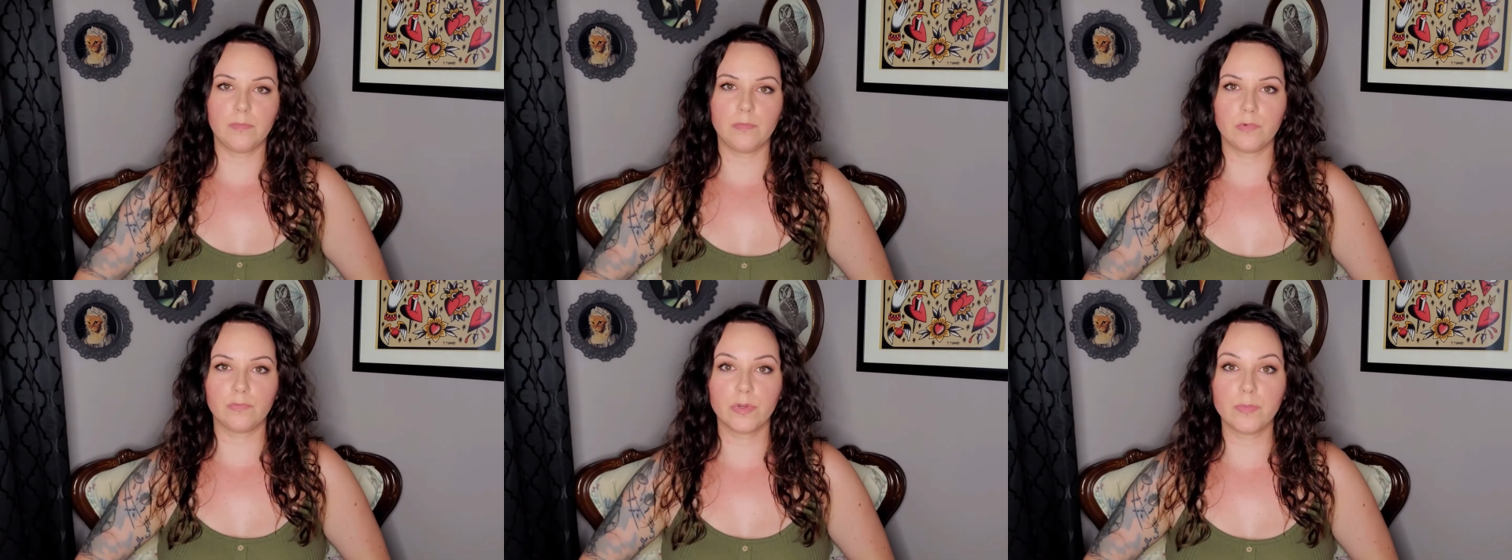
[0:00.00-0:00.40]

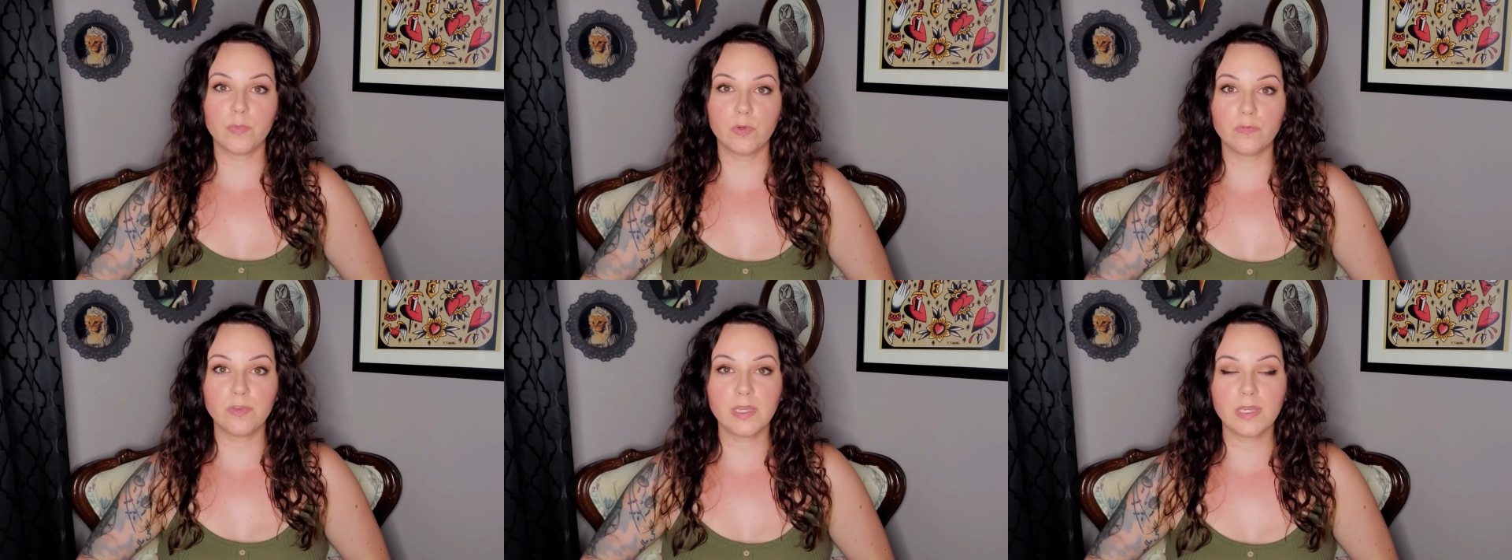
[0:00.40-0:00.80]

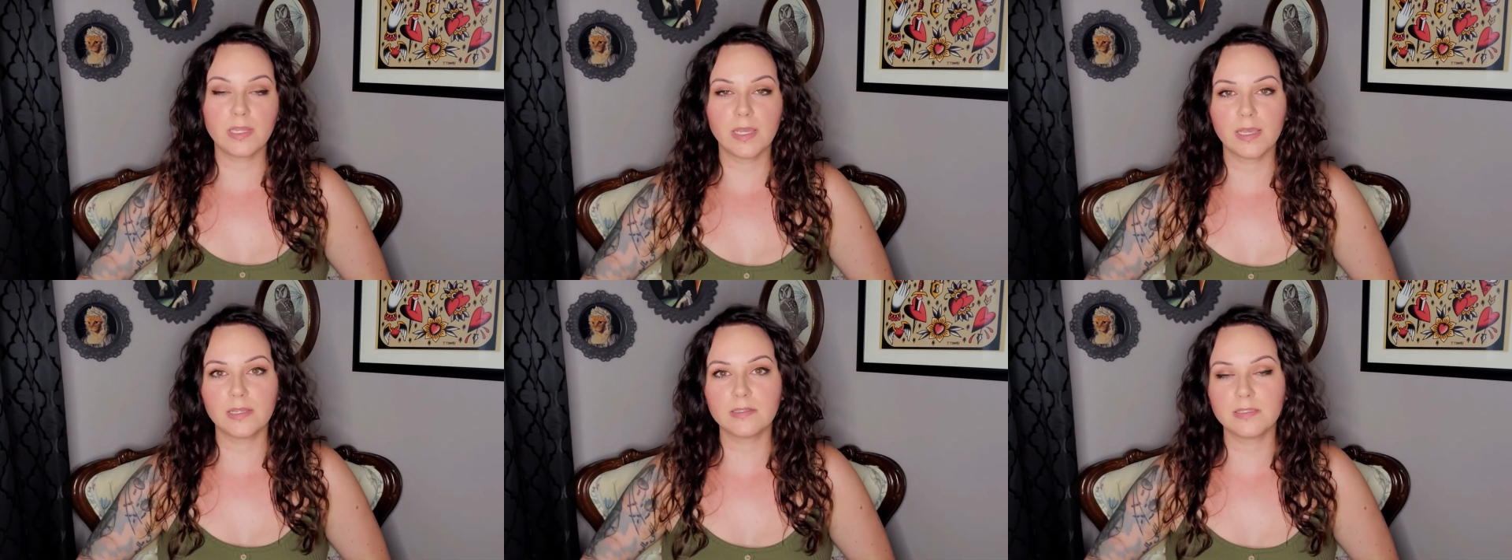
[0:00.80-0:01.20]
remove it
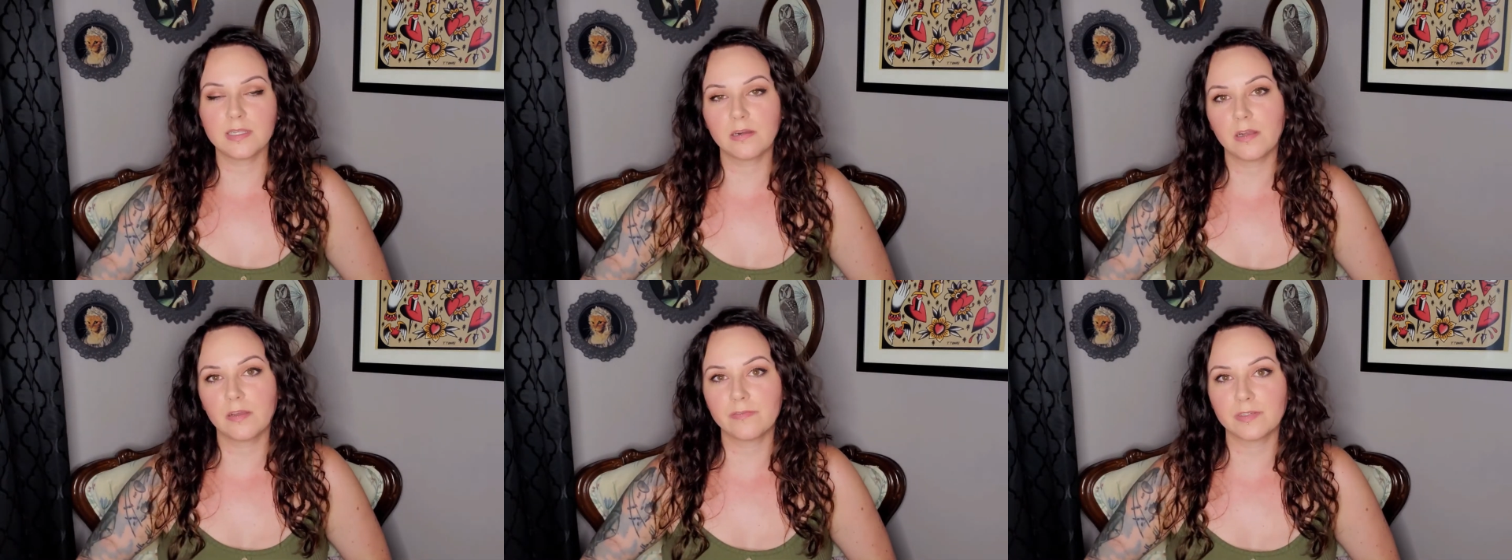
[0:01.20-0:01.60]
and send it
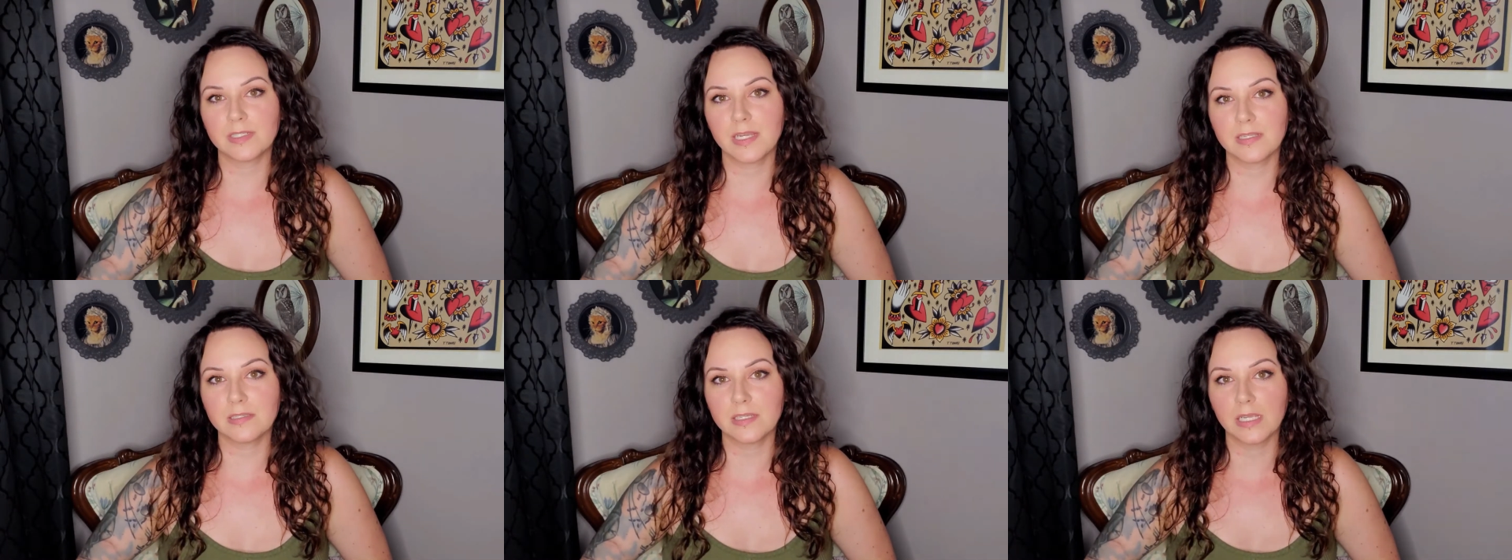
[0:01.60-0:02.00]
off for
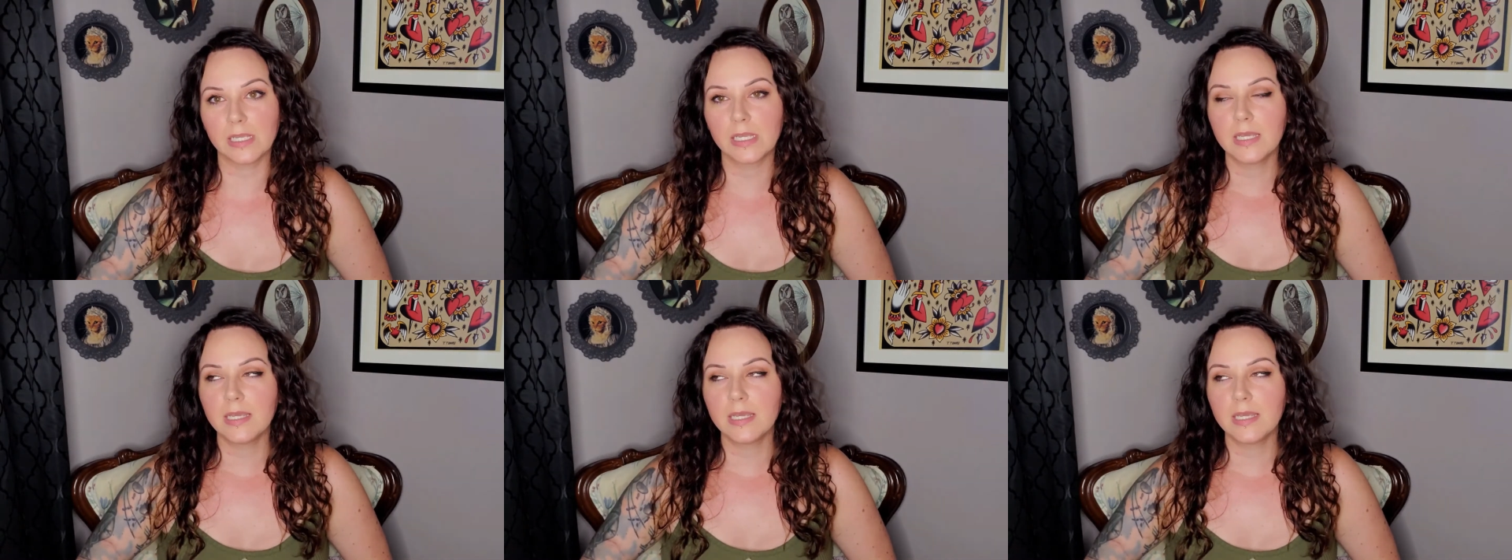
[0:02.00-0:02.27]
testing.